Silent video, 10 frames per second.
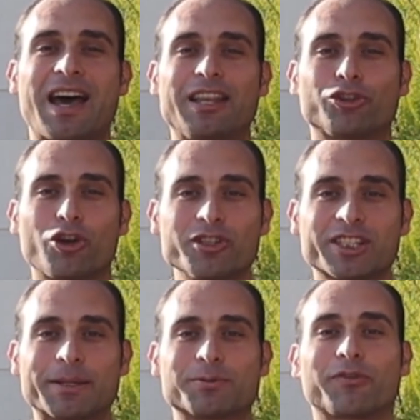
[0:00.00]
and
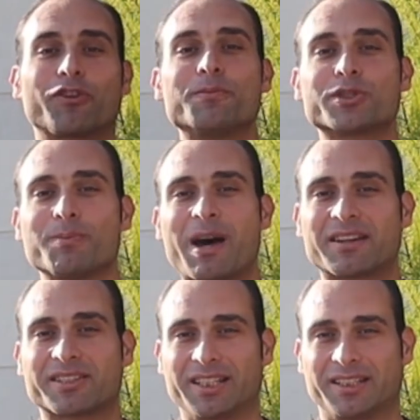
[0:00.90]
concepts from
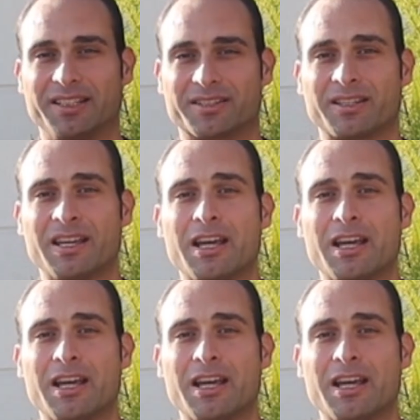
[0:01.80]
smart cities